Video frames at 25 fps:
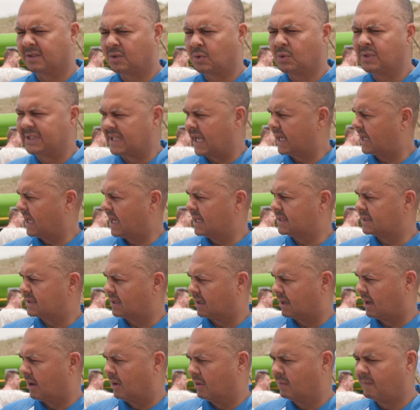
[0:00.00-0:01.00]
2 decades
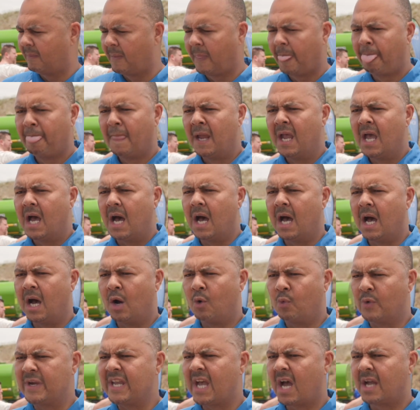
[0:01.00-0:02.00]
ago,
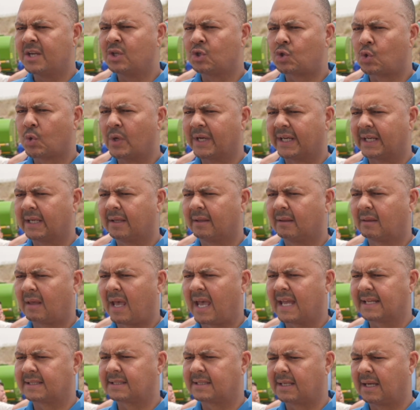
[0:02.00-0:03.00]
we are ensuring
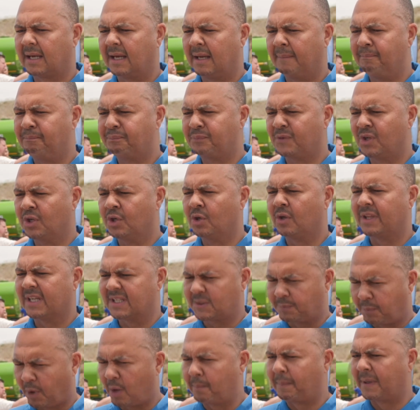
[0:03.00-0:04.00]
that,
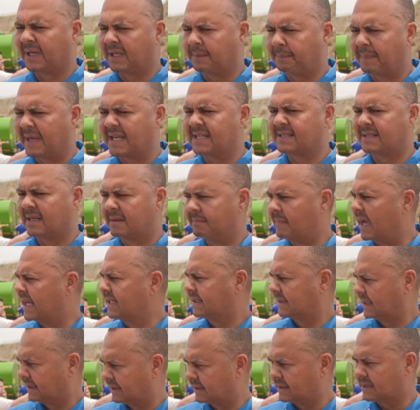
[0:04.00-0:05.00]
there's proper repairs and
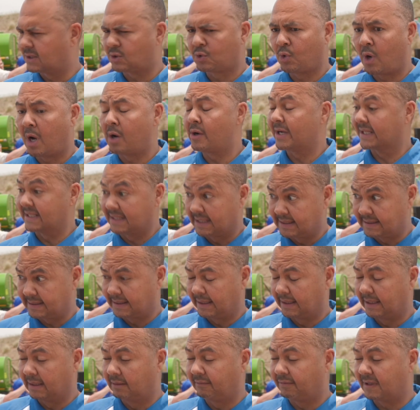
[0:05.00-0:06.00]
maintenance to our
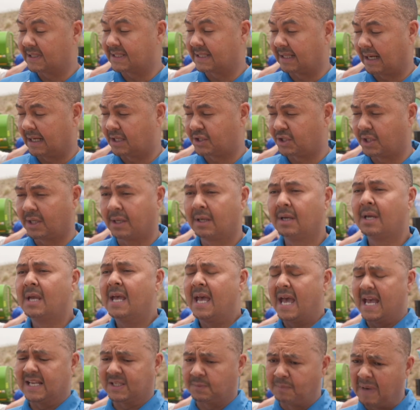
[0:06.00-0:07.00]
existing infrastructure,
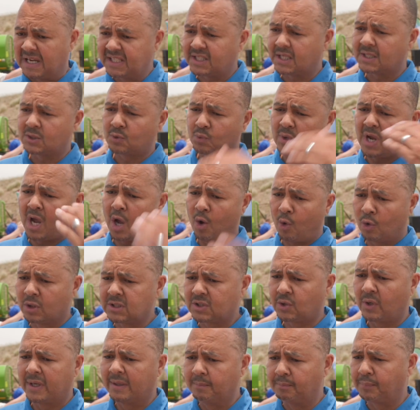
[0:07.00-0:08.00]
as much as we are
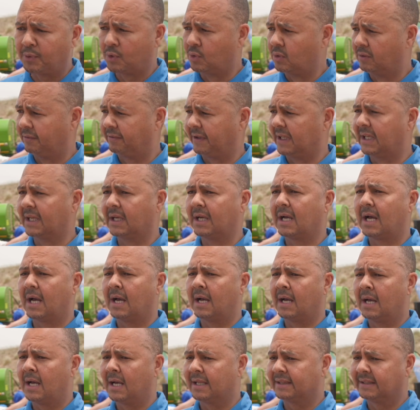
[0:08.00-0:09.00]
also improving
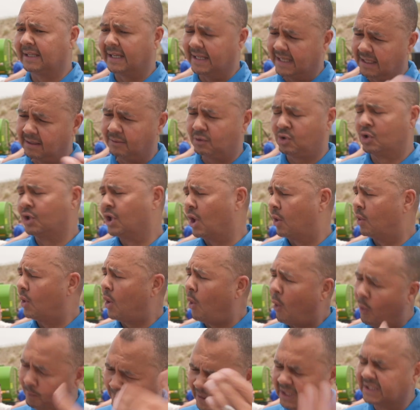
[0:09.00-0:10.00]

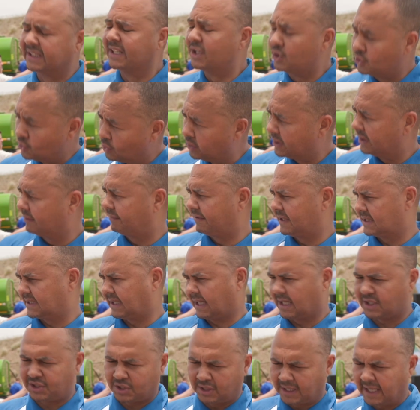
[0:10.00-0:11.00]
or building new
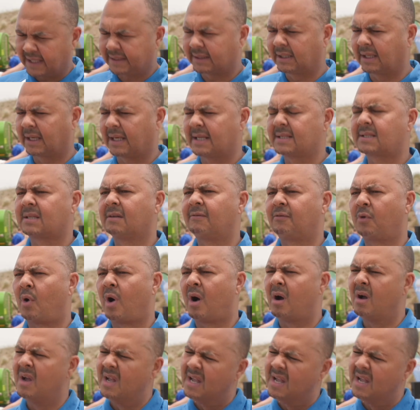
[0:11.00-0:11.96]
infrastructure like the reservoir,